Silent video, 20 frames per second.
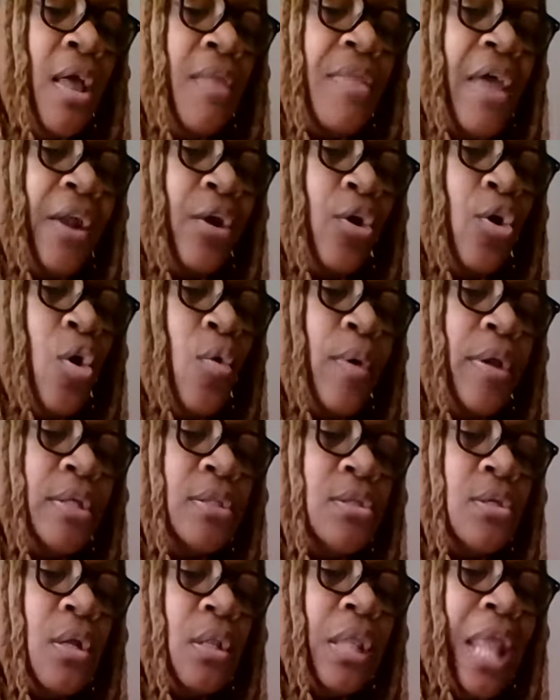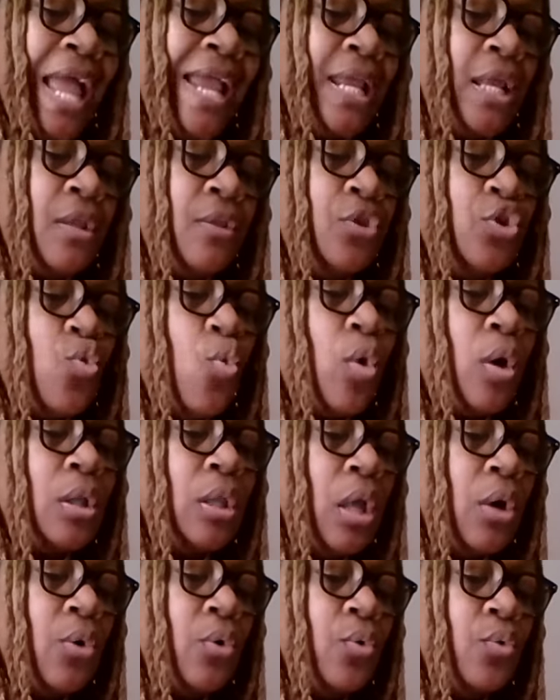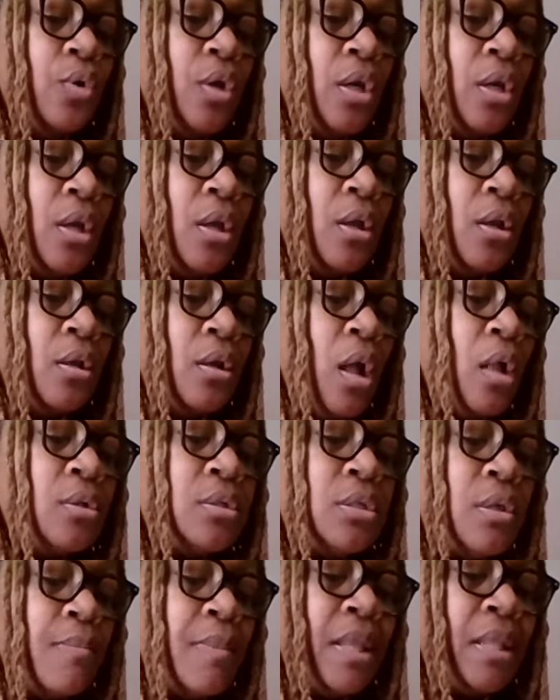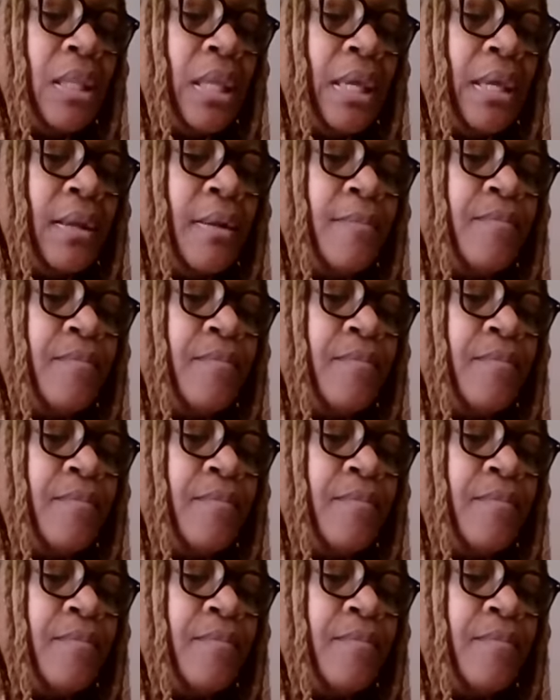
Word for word: that are going to lighten your load ultimately